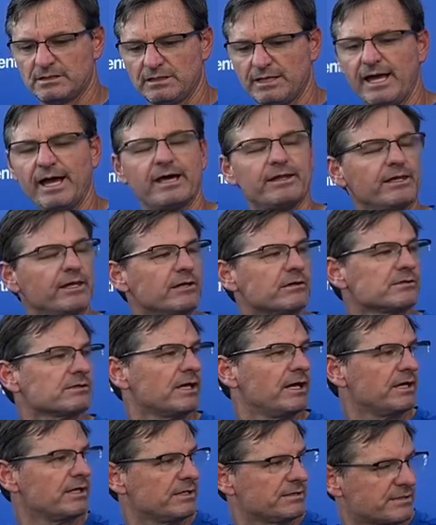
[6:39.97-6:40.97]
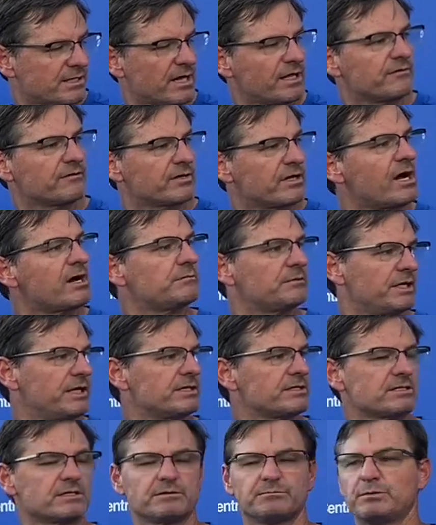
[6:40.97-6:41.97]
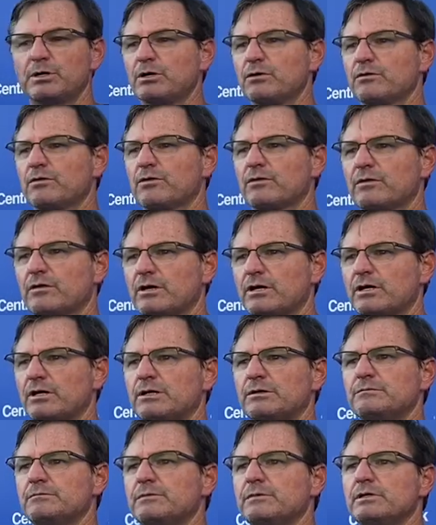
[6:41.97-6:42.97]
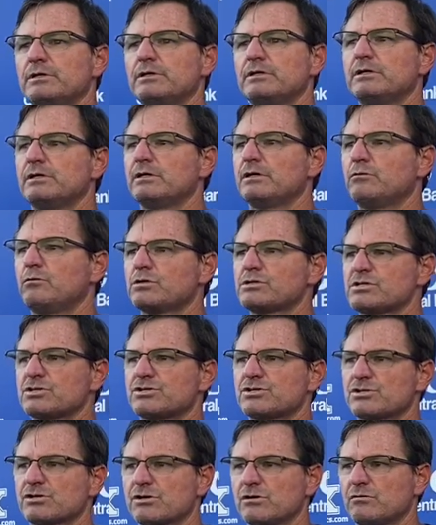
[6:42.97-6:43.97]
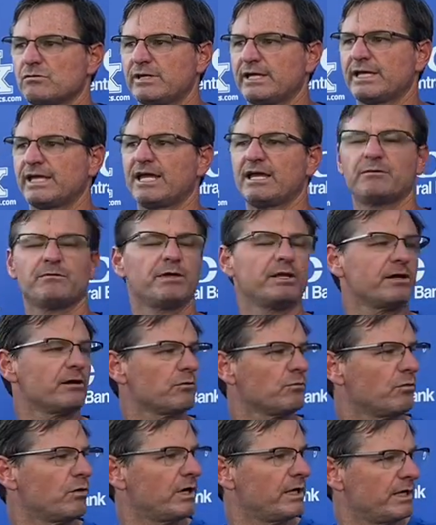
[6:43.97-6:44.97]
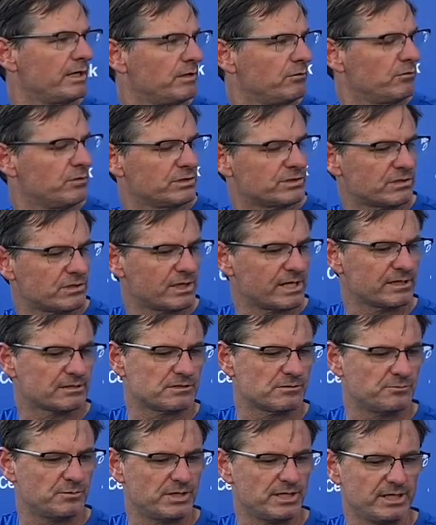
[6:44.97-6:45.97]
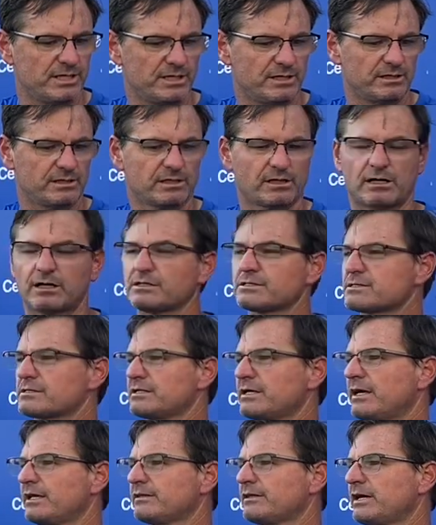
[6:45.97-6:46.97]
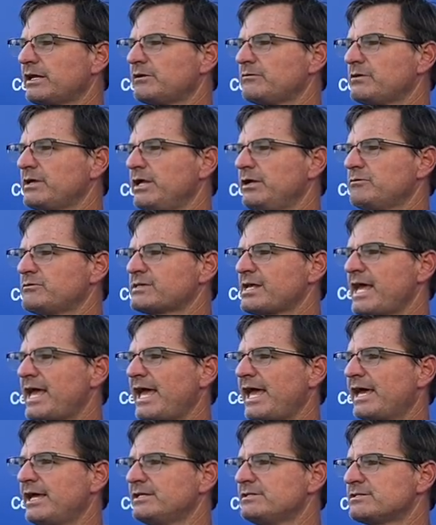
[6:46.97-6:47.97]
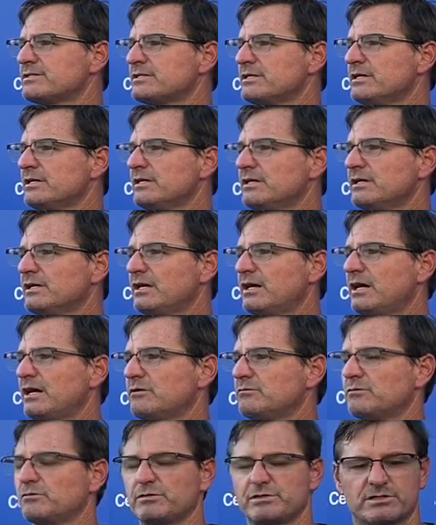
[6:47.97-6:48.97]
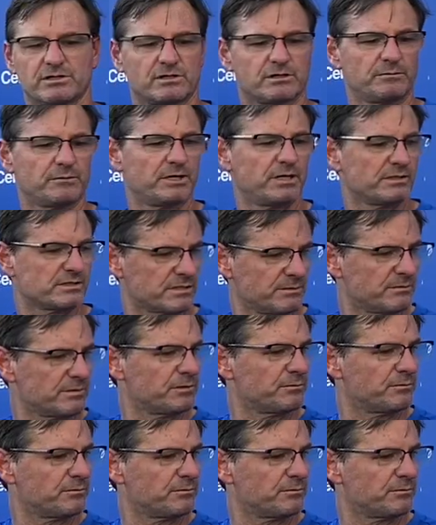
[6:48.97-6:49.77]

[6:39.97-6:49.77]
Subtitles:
Yeah, I think it's kind of a combination of both. Wasn't sure when he came in here what it would turn out to be, and honestly, I thought he was a hedge when we took him at some of